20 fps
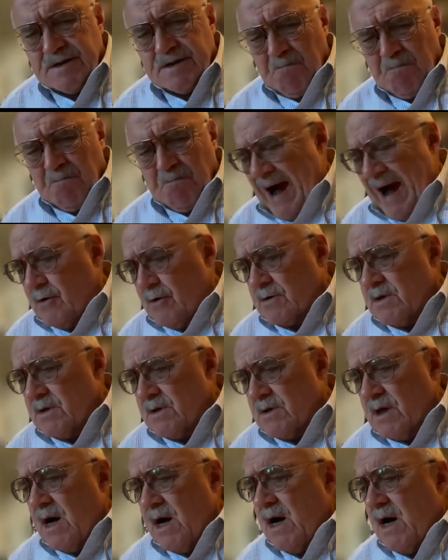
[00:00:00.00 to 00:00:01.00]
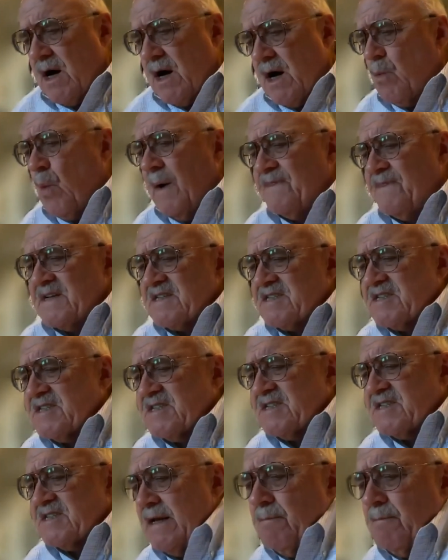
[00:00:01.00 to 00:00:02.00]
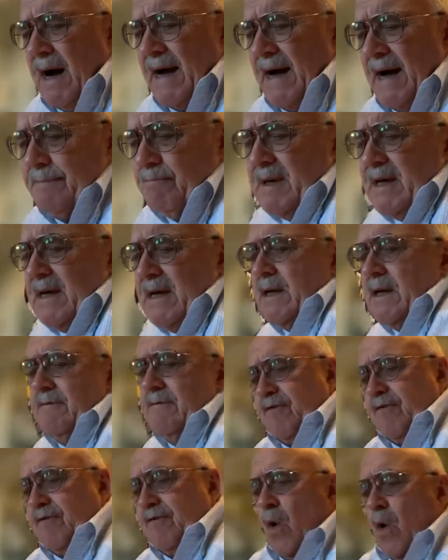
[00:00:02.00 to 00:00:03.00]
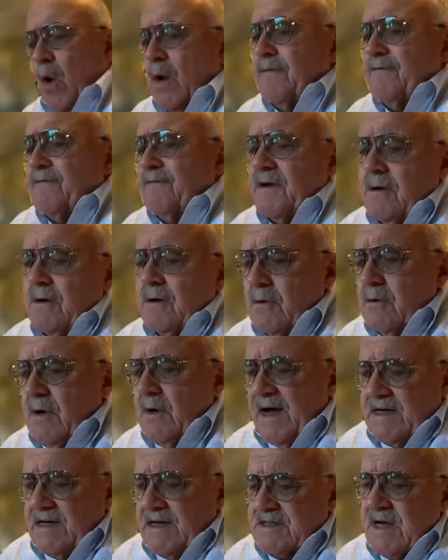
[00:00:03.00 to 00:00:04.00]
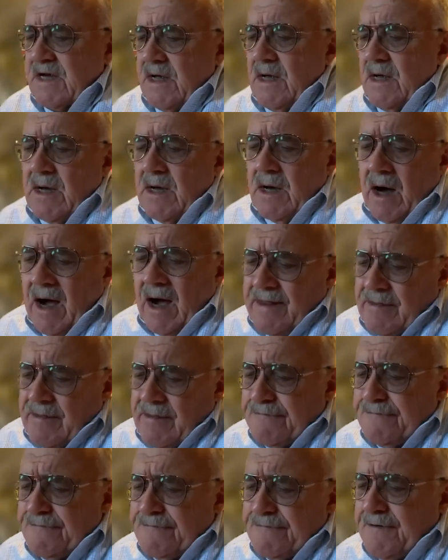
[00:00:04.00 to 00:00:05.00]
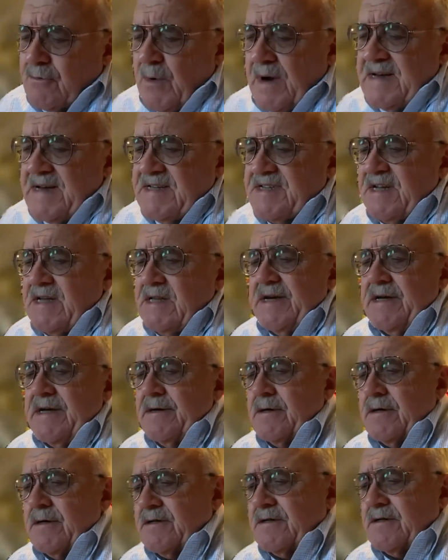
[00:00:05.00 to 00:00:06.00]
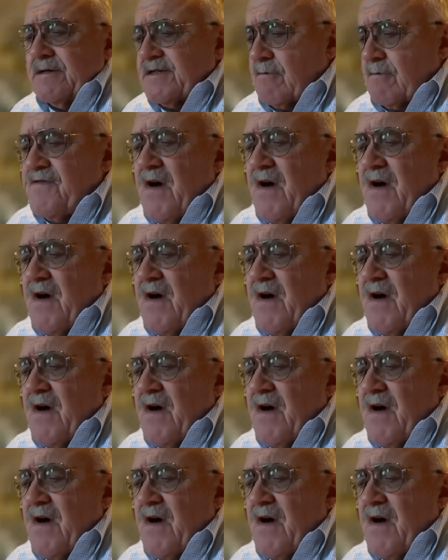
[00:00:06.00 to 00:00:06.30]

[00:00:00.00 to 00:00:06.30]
about what this data might mean for all of you as either fundraising leaders or